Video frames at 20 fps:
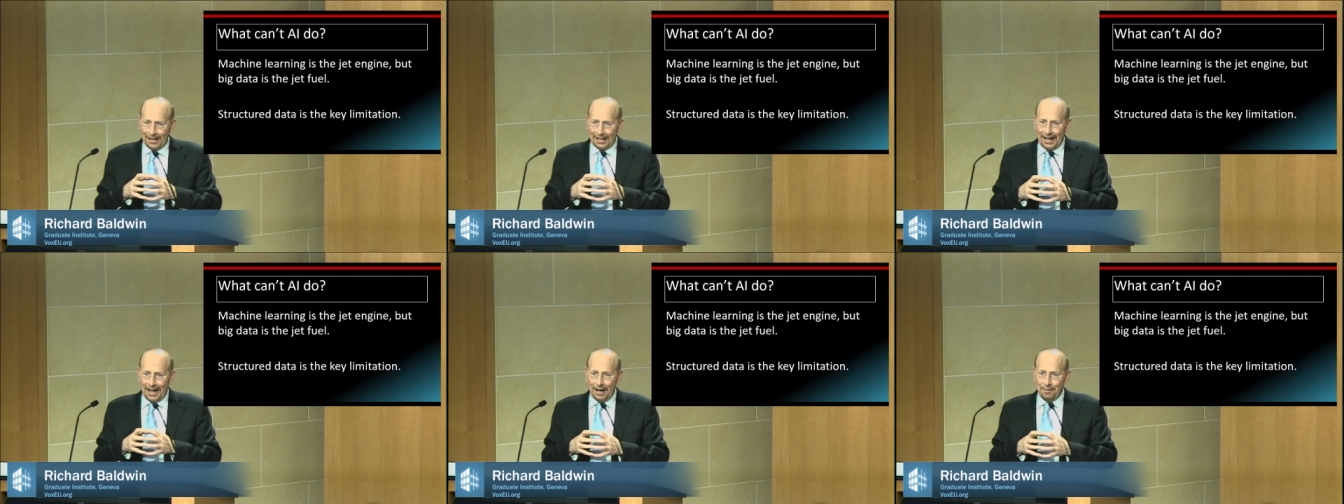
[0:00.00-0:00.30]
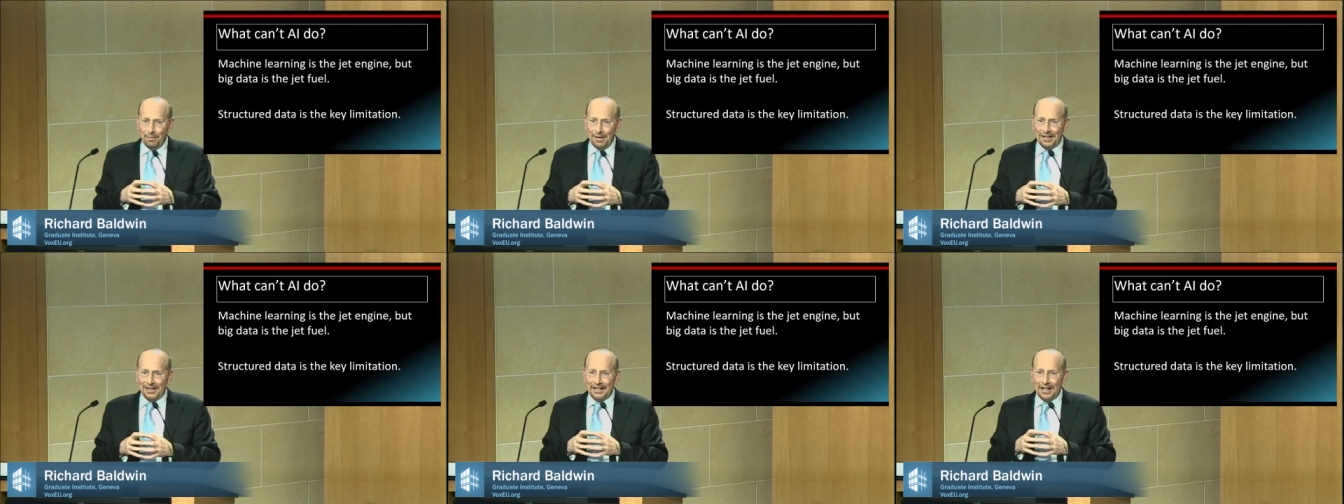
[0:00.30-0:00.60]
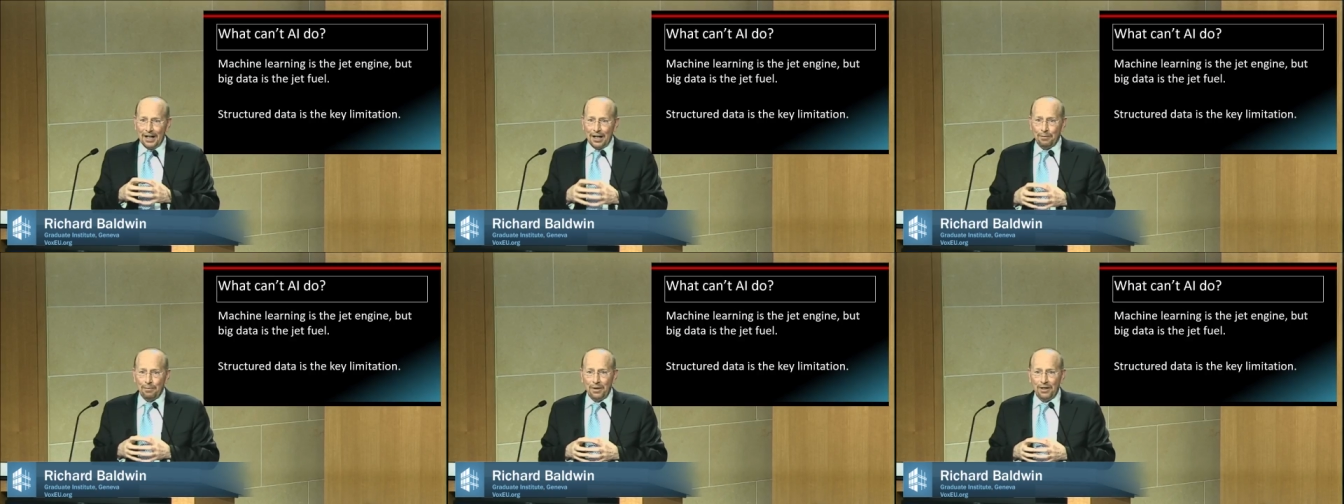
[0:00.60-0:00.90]
can be
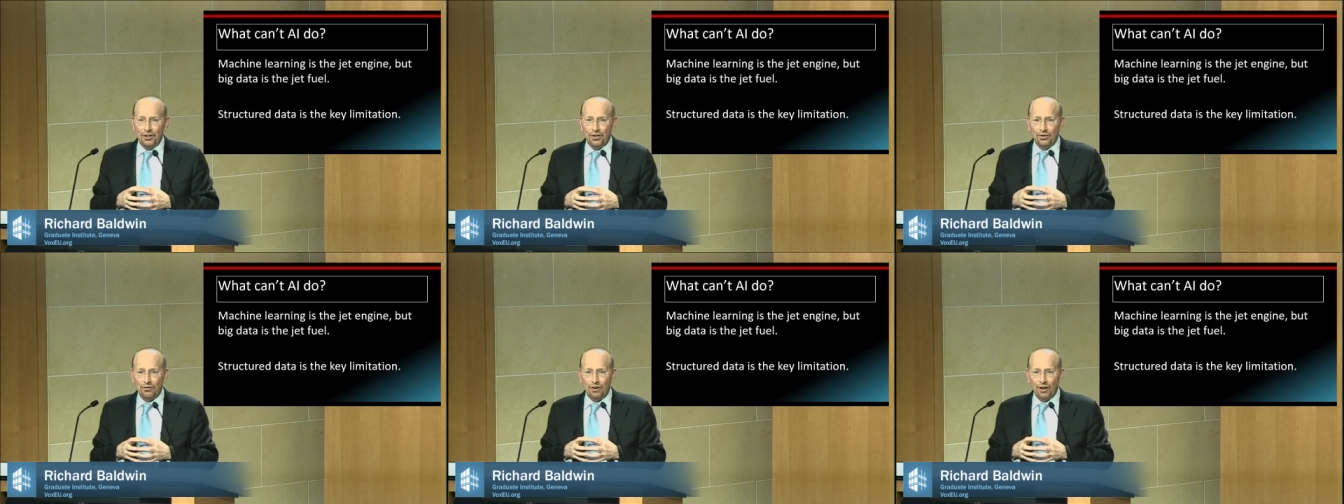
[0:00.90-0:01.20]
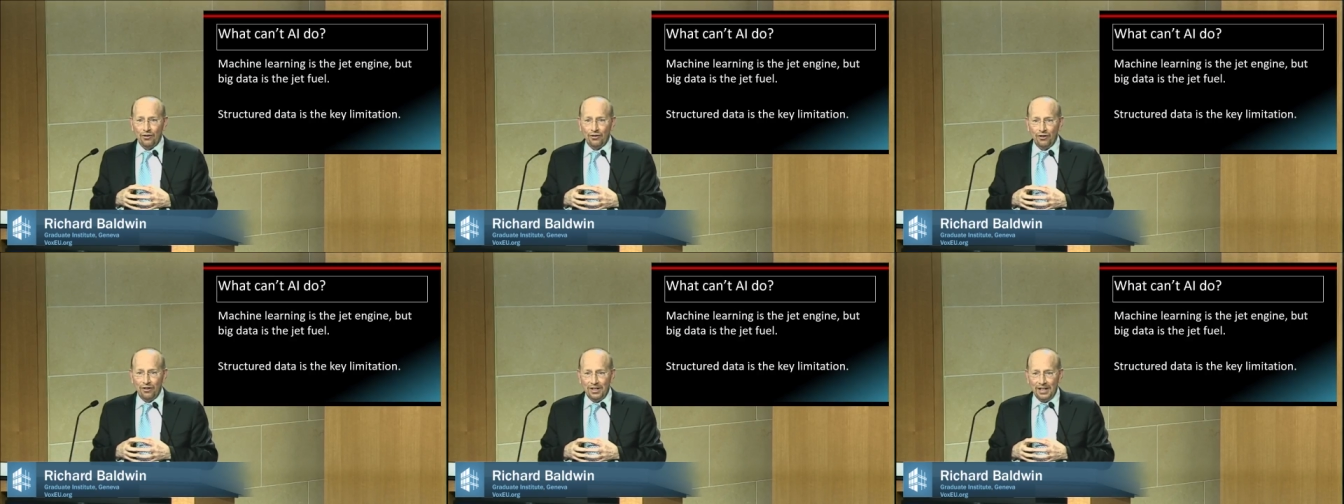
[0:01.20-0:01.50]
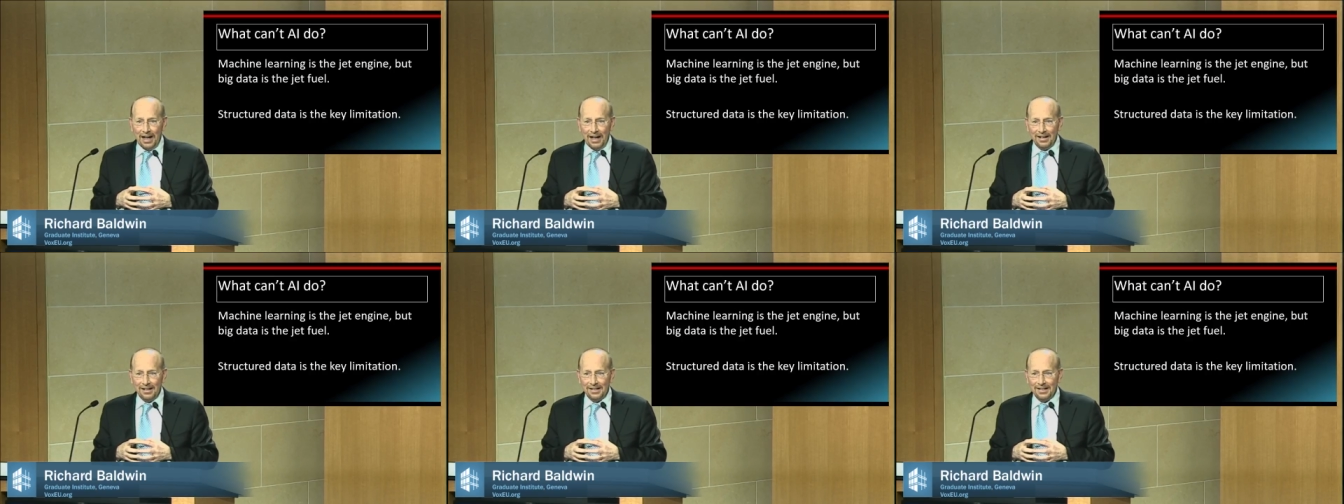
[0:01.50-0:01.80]
set up in a
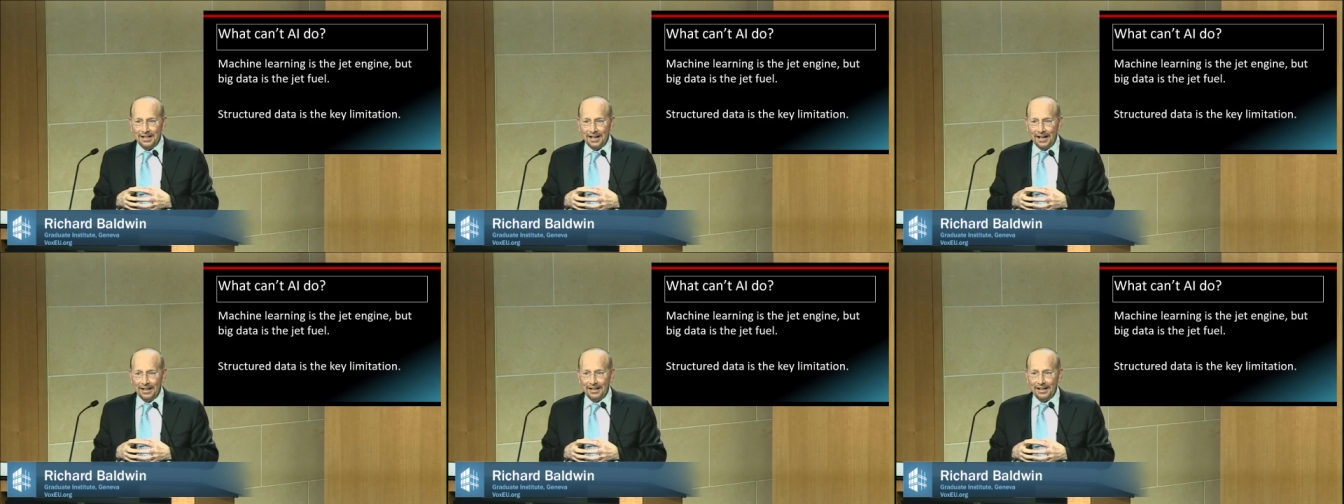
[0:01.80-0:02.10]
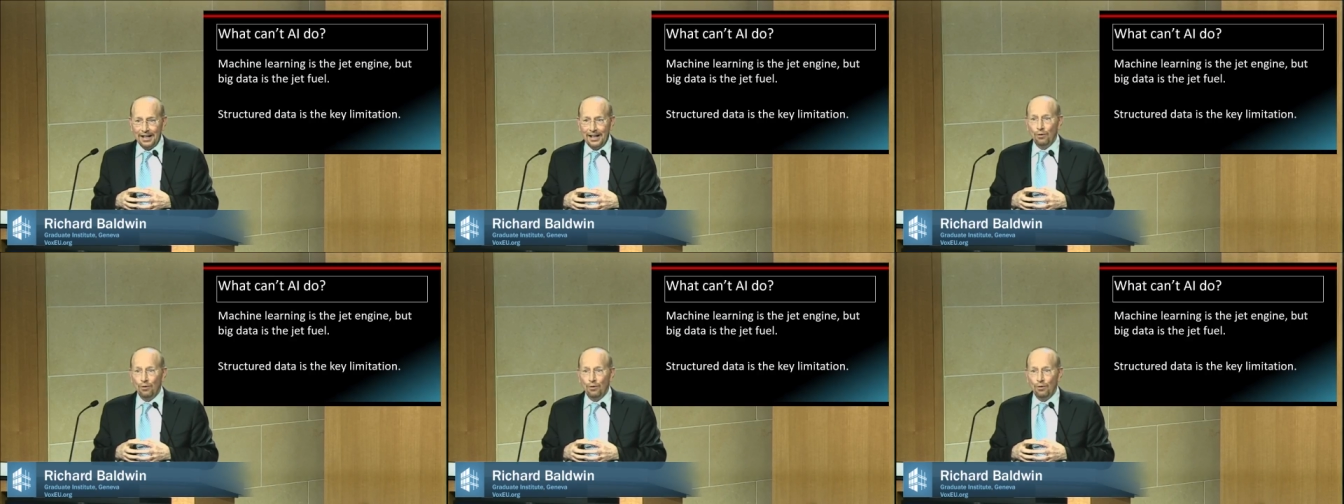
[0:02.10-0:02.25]
structured data set,